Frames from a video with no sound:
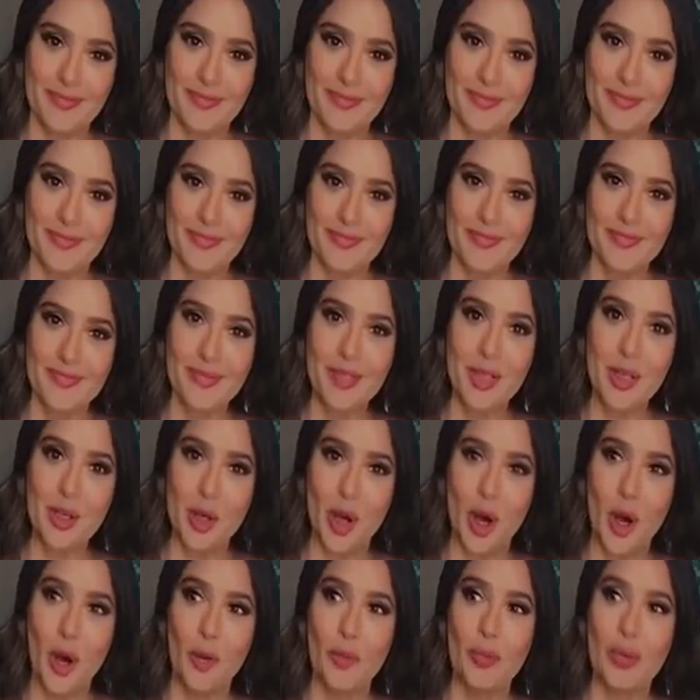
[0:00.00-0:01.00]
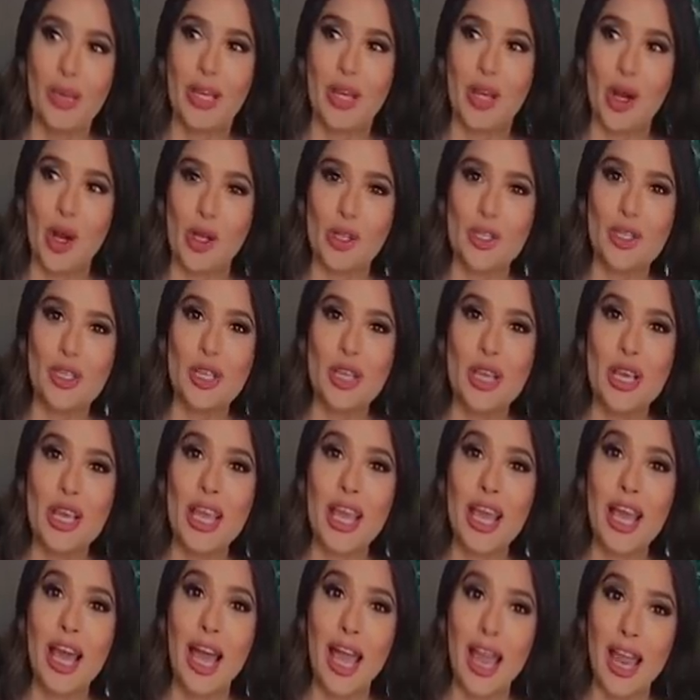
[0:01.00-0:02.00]
yeah. Uh-huh. You know, because
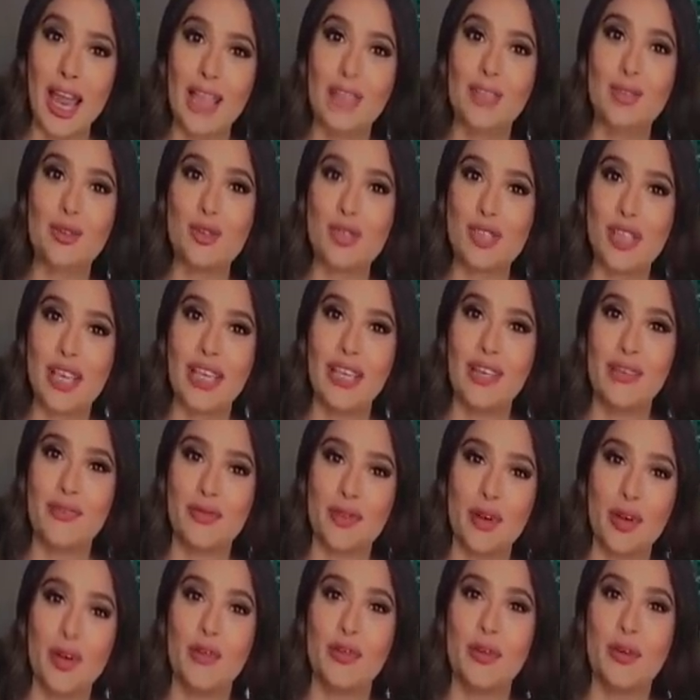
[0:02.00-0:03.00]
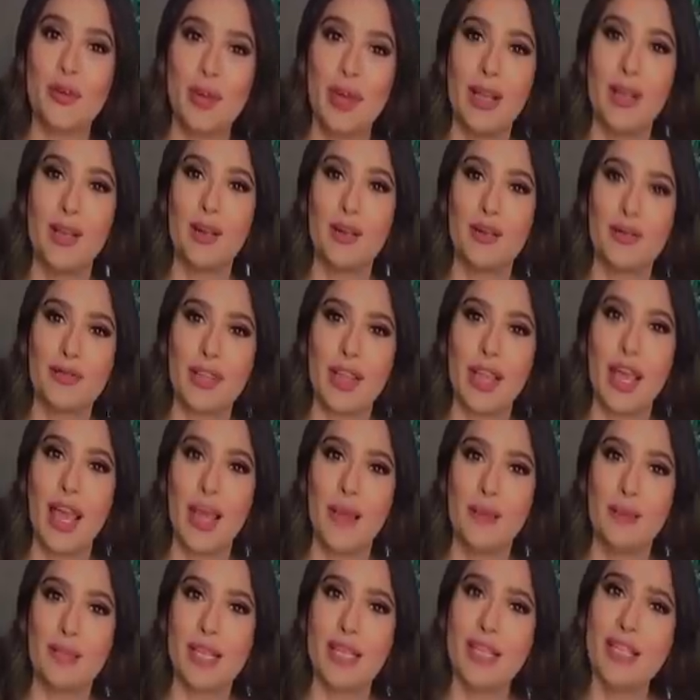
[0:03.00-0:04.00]
I have to say it in front of him a lot of
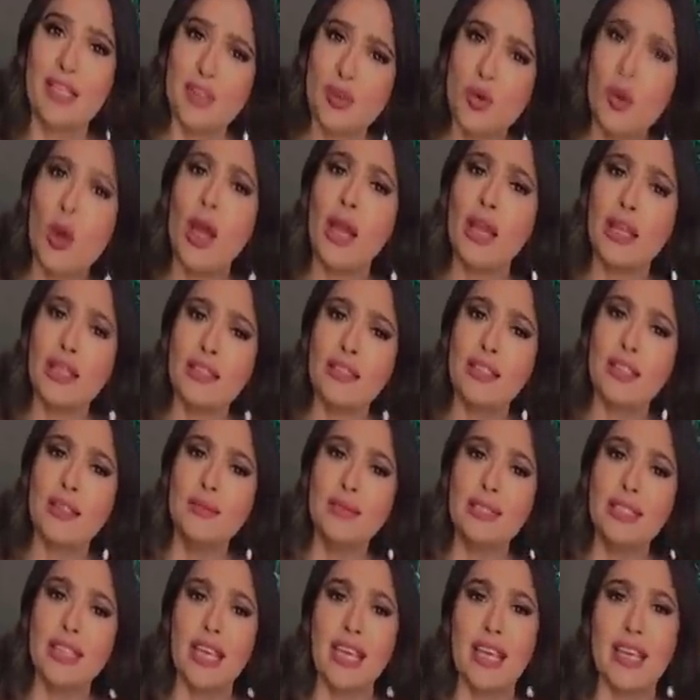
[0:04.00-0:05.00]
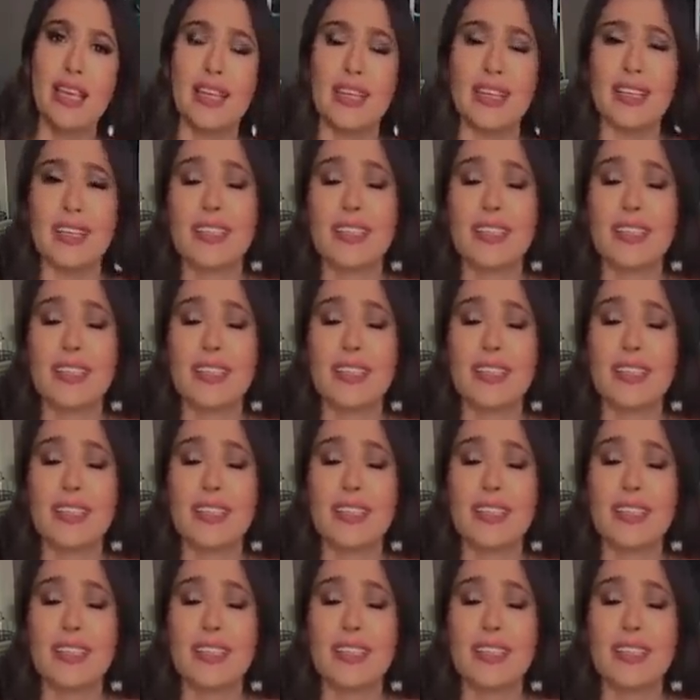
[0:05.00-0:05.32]
times, and it's quite intimidating.